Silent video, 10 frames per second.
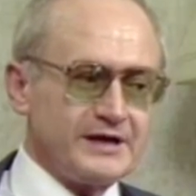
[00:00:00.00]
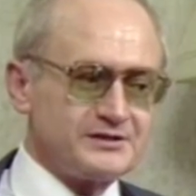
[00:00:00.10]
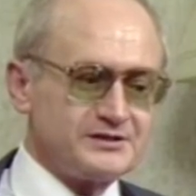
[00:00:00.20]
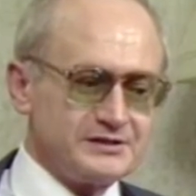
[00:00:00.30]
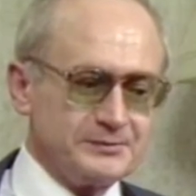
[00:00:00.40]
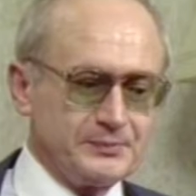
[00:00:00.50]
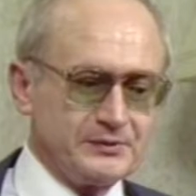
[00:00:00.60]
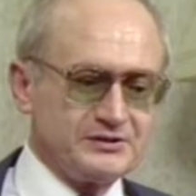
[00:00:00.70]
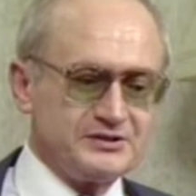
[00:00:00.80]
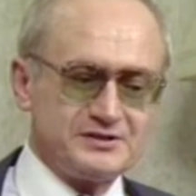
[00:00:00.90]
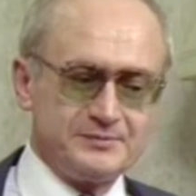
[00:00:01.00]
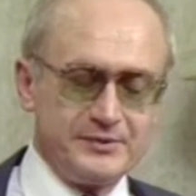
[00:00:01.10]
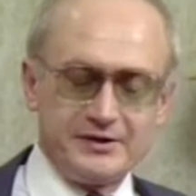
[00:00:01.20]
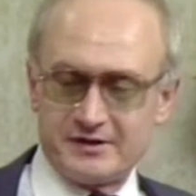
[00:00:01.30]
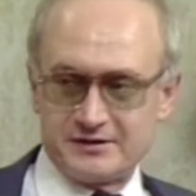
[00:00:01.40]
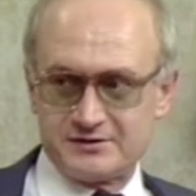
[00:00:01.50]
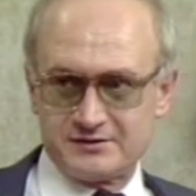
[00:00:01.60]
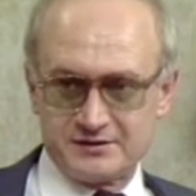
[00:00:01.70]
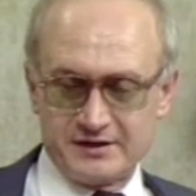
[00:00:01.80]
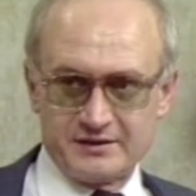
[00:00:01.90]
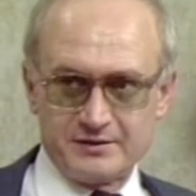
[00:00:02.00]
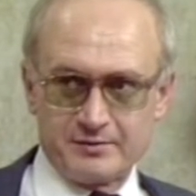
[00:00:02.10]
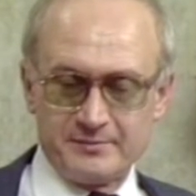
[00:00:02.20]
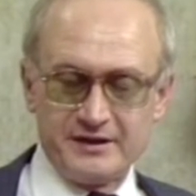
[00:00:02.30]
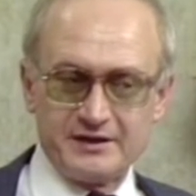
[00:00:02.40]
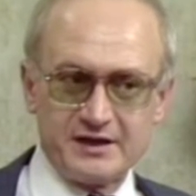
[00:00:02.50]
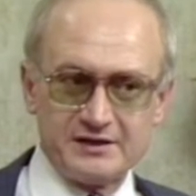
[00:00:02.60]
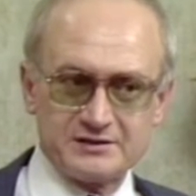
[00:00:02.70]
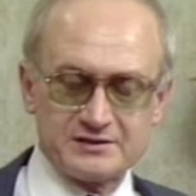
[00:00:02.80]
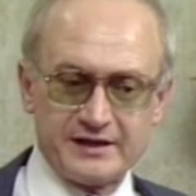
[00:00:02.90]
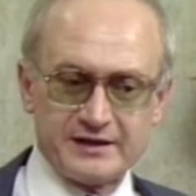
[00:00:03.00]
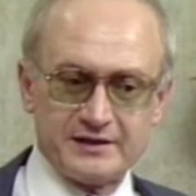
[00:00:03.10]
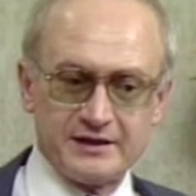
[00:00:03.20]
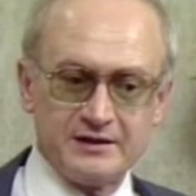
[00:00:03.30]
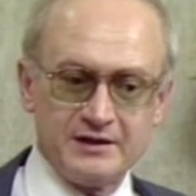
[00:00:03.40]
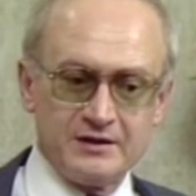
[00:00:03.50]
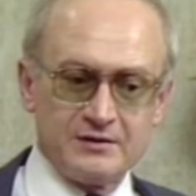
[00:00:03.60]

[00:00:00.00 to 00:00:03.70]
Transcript: as simple disappearance. And there were many cases like that